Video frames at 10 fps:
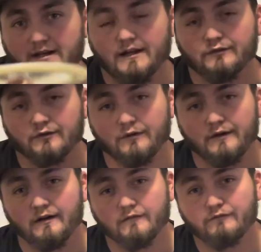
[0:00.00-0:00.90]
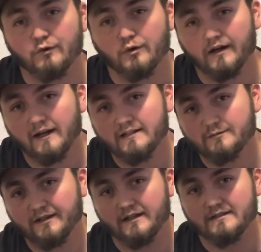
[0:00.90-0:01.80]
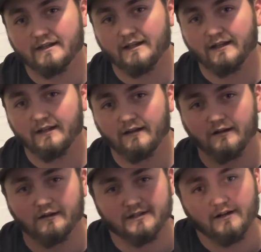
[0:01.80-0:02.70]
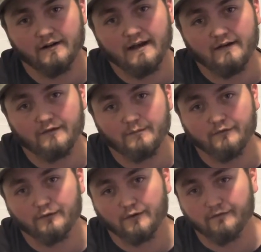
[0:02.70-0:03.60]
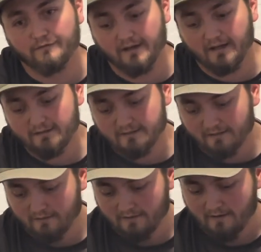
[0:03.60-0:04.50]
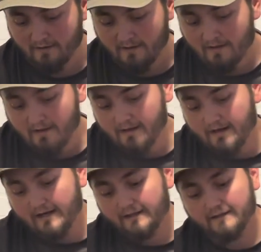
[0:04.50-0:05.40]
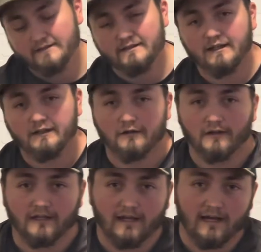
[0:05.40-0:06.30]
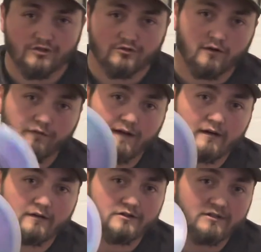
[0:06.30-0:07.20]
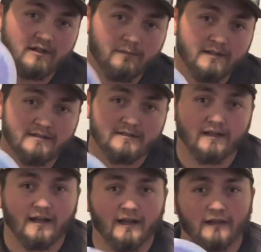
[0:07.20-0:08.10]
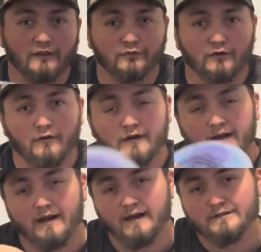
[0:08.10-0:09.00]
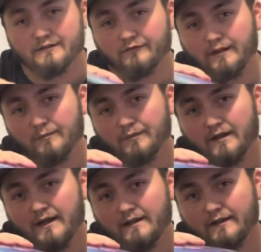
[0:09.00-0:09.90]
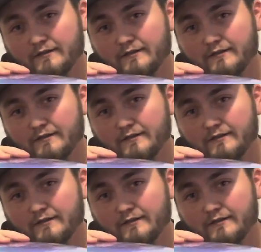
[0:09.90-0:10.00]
I throw it on forehands because I can get a little turn out of it before it fades. I got this Nico LaCastro Founders Nimitz that I can throw on a hyzer flip line that'll